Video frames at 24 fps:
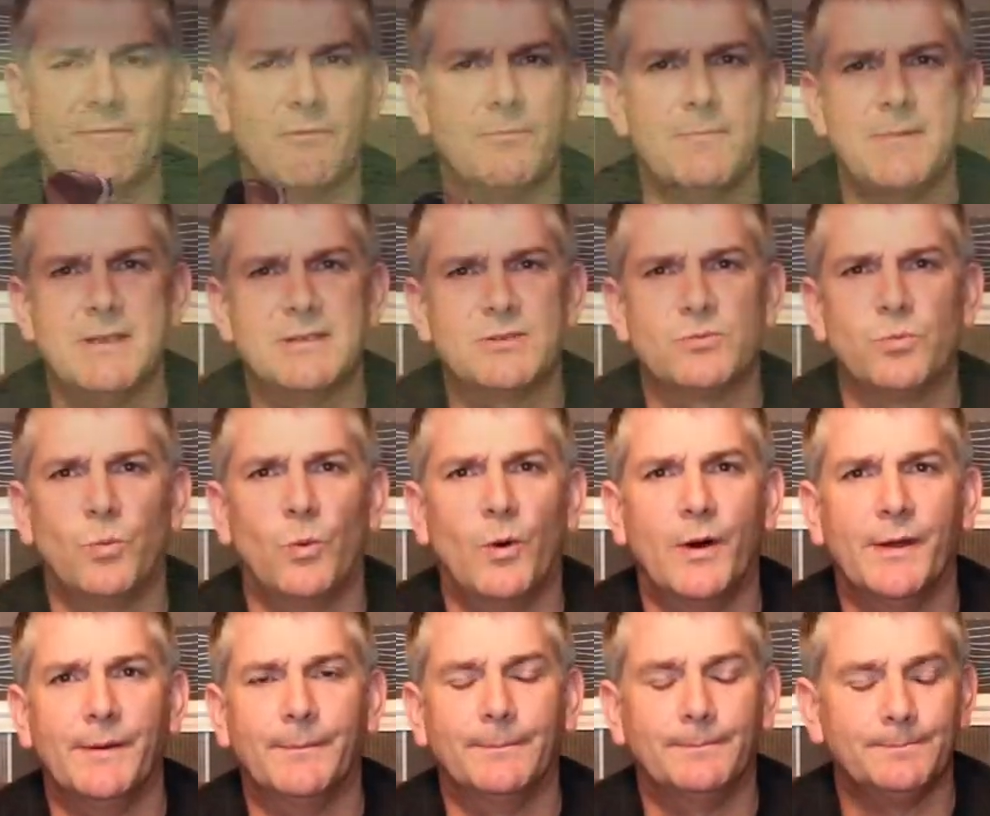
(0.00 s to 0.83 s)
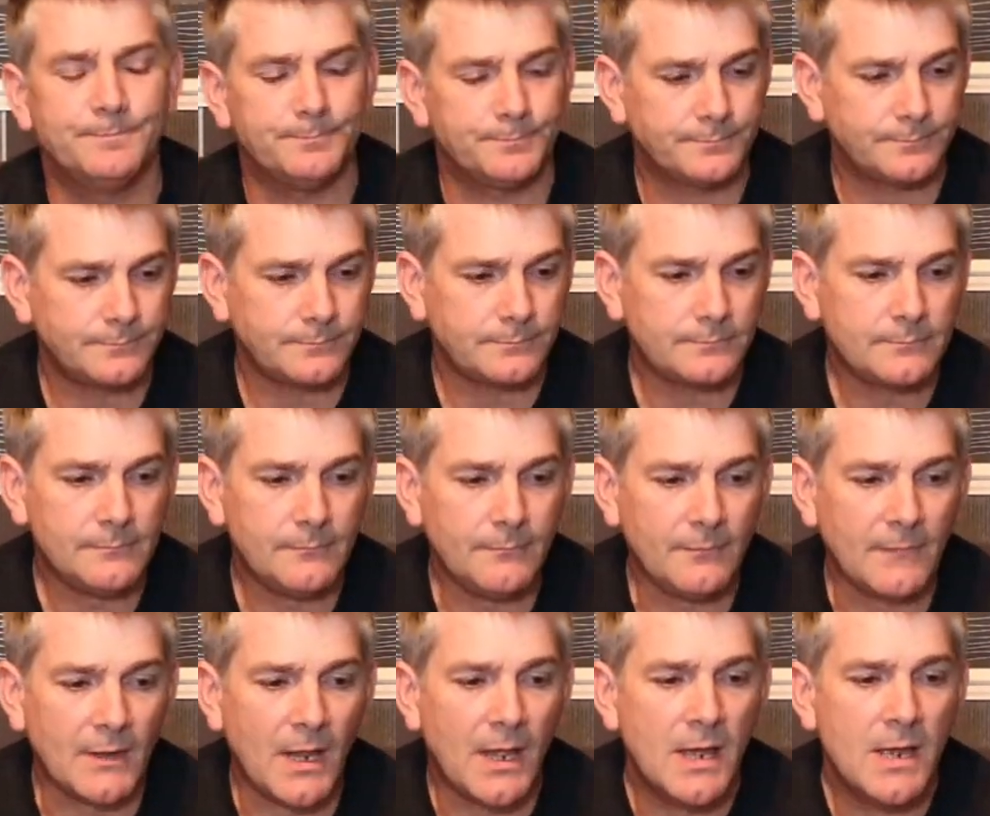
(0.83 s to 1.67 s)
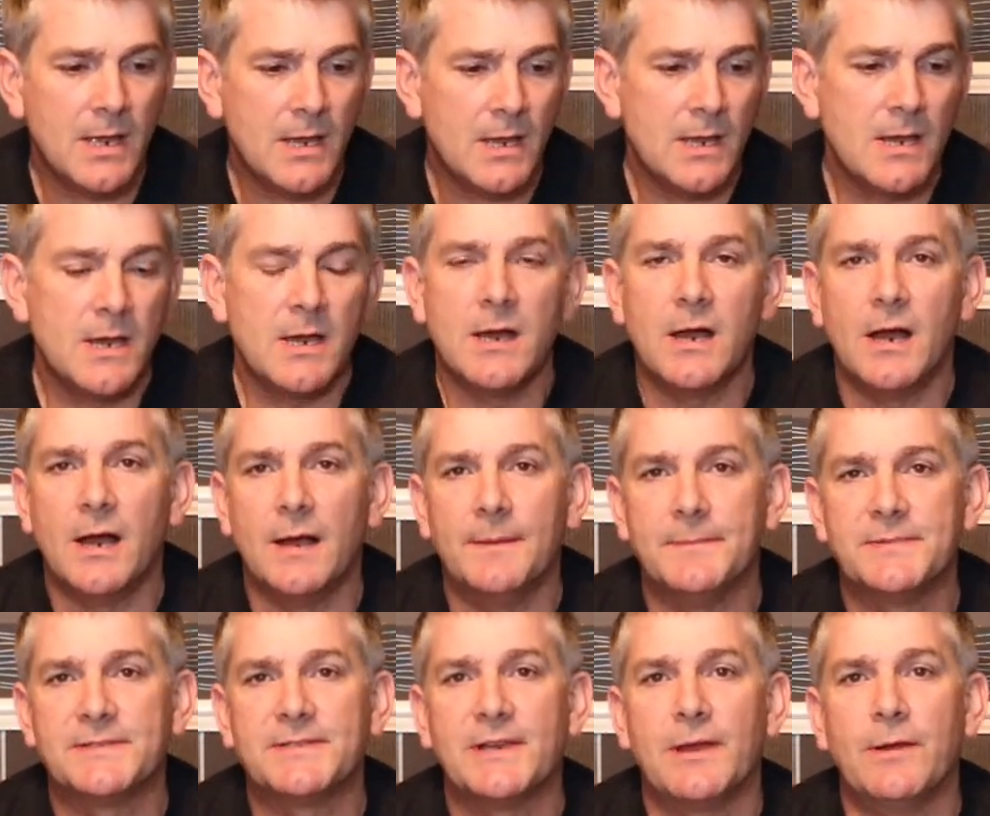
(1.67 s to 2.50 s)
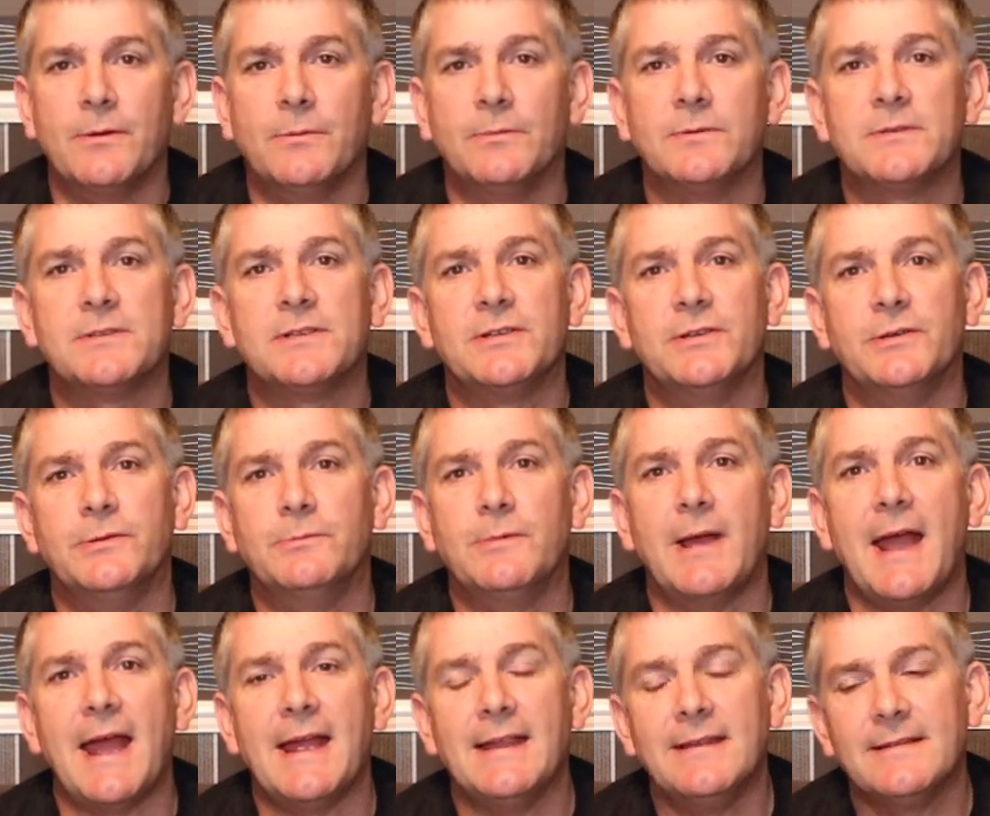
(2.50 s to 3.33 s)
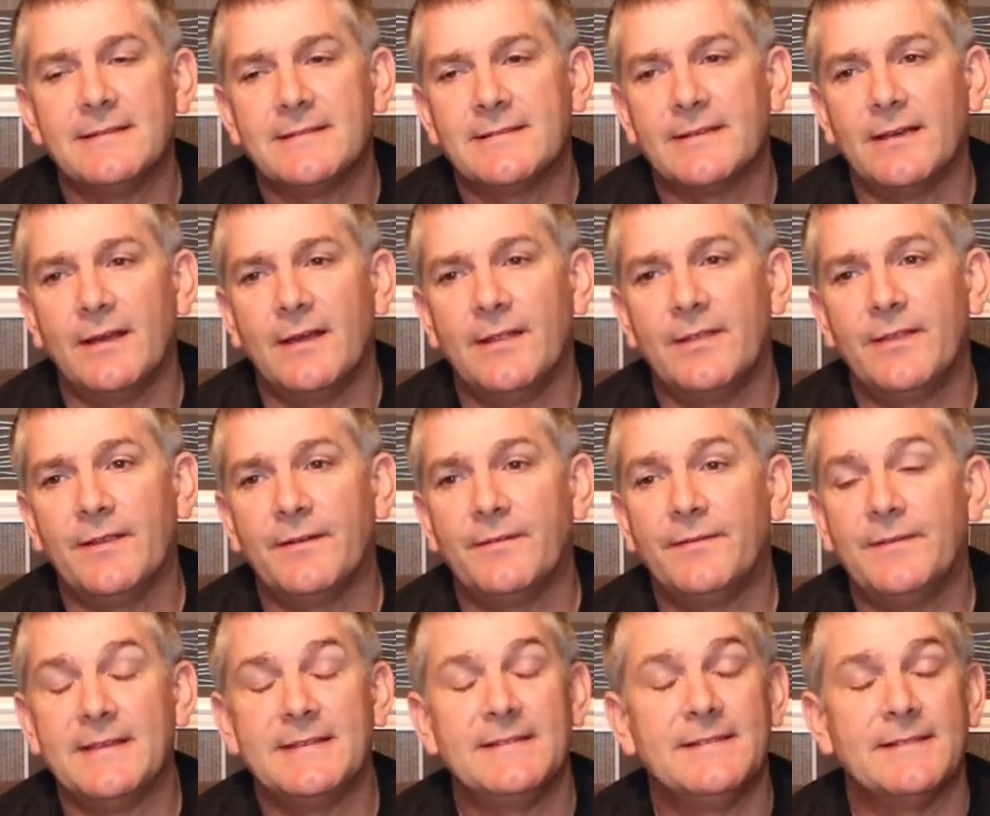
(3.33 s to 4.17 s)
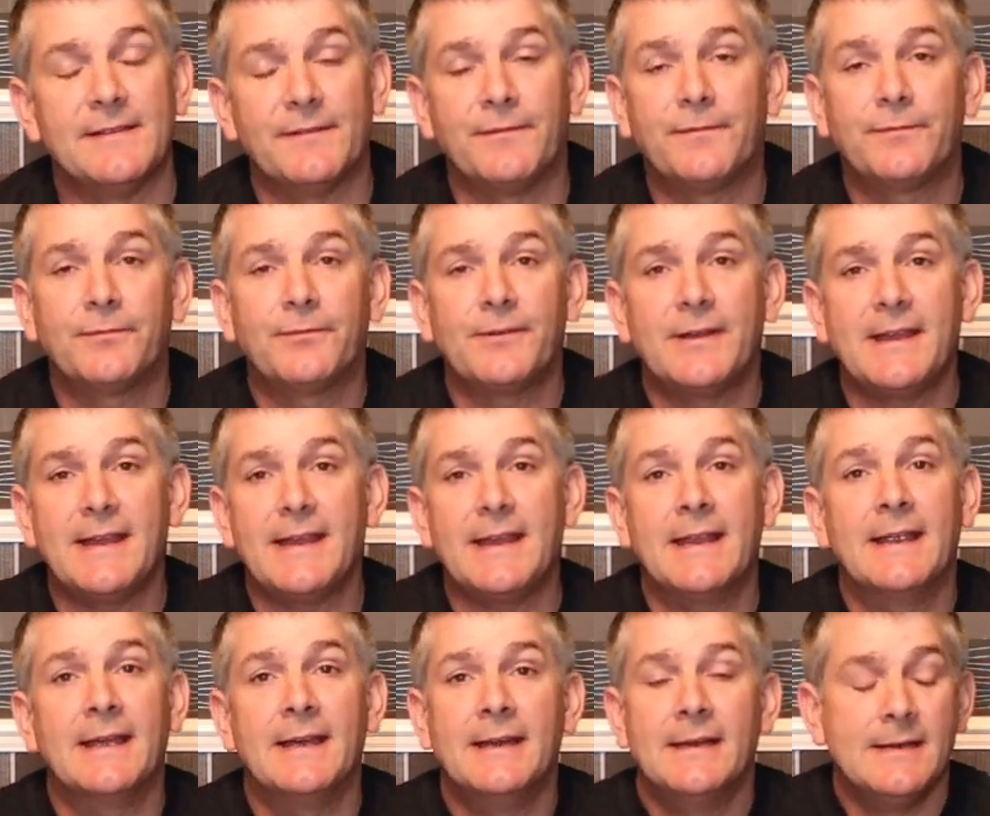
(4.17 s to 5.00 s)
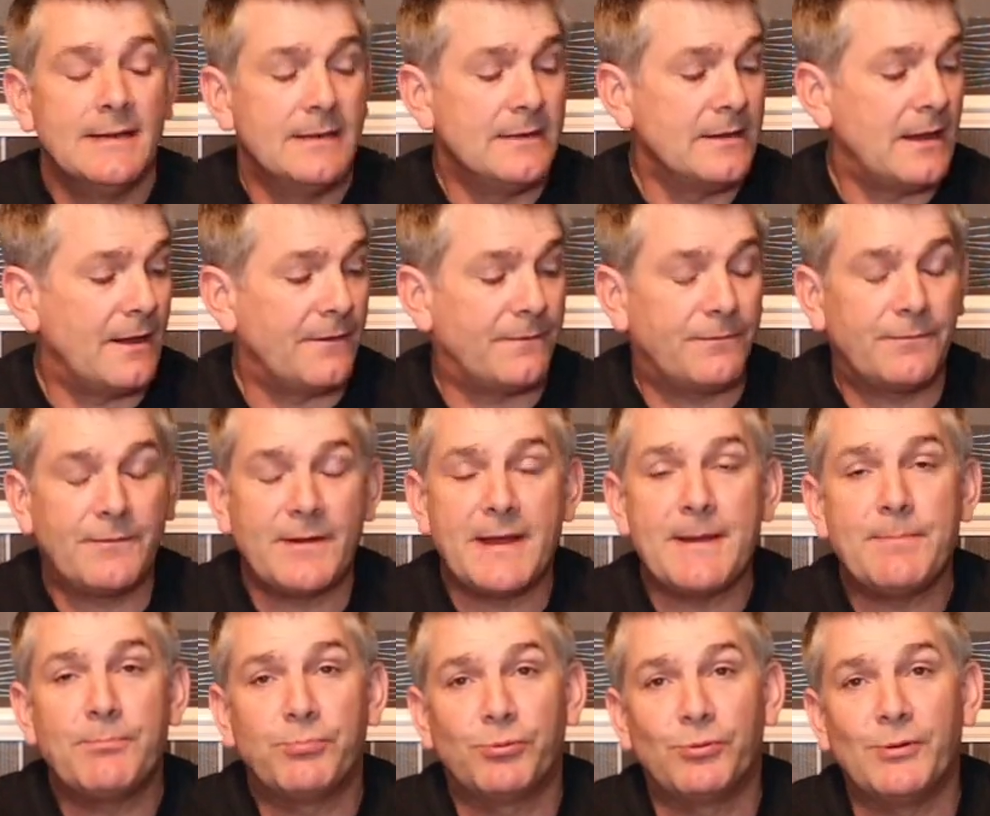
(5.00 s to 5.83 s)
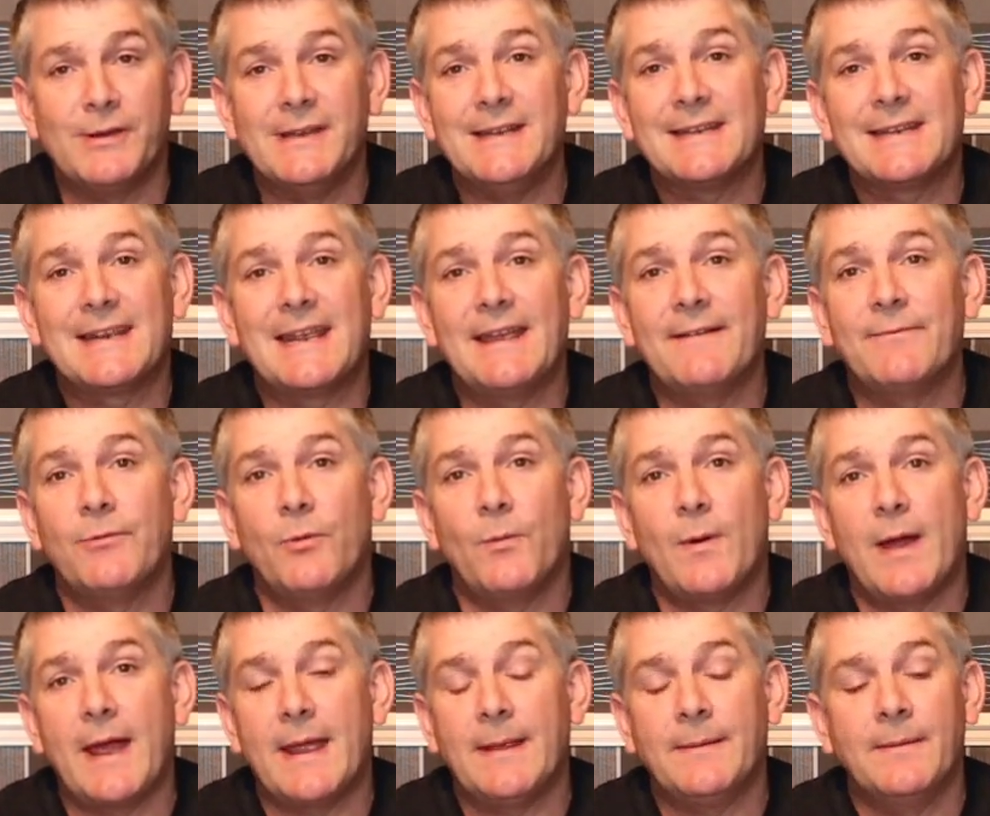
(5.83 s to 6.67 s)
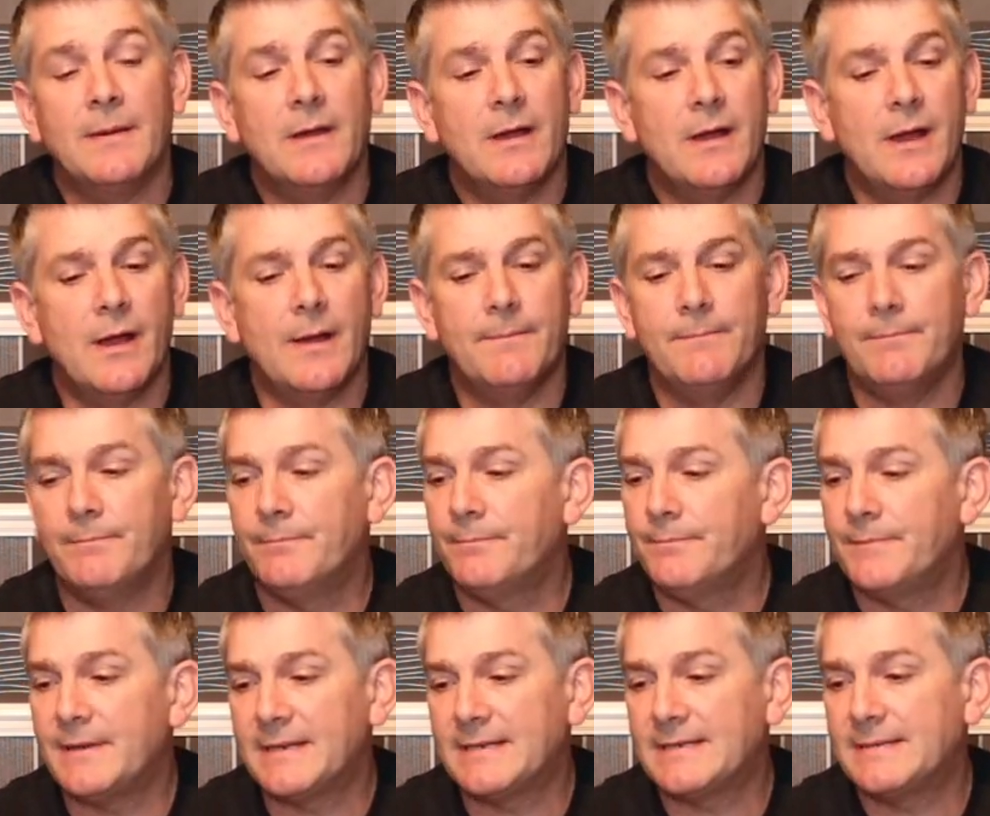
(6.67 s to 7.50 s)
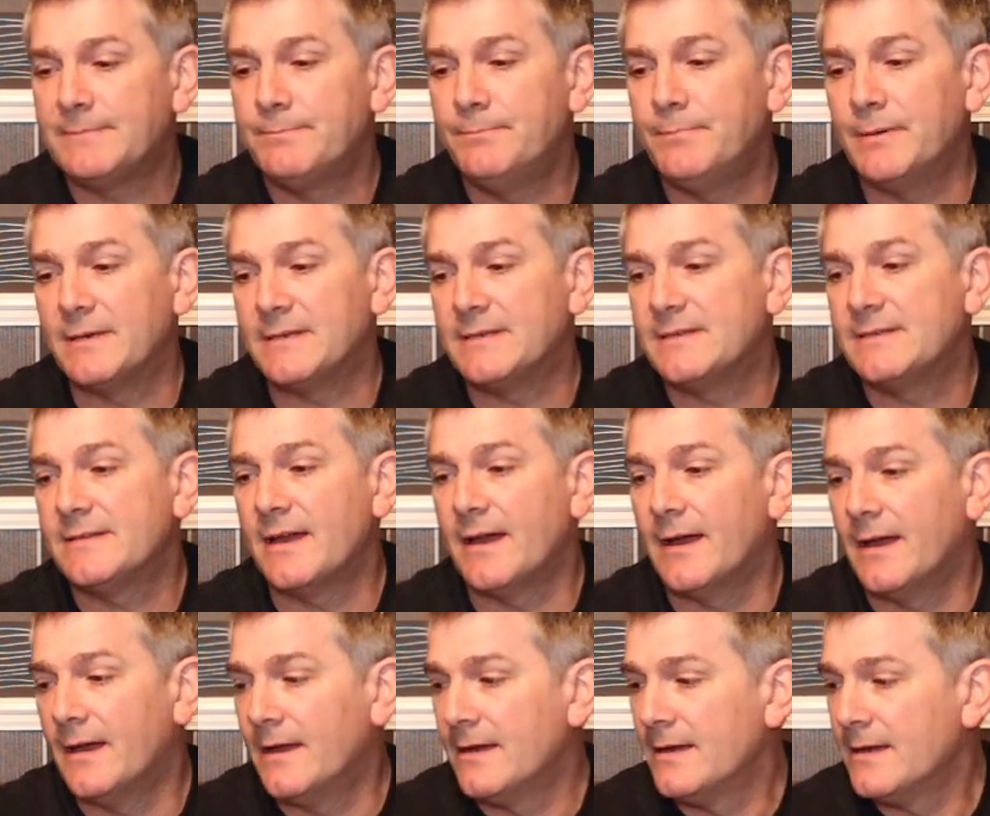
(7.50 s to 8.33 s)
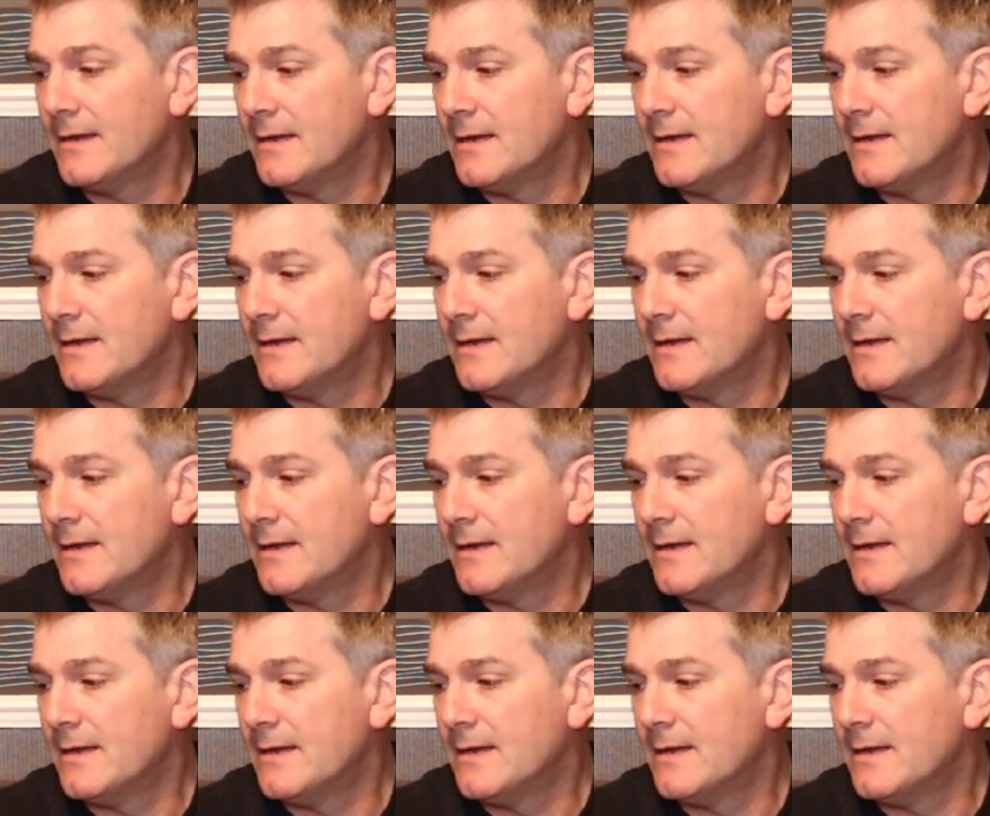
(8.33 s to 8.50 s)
ever missed one. Um, so to enter, this, this is a free a free print giveaway. Um, but uh,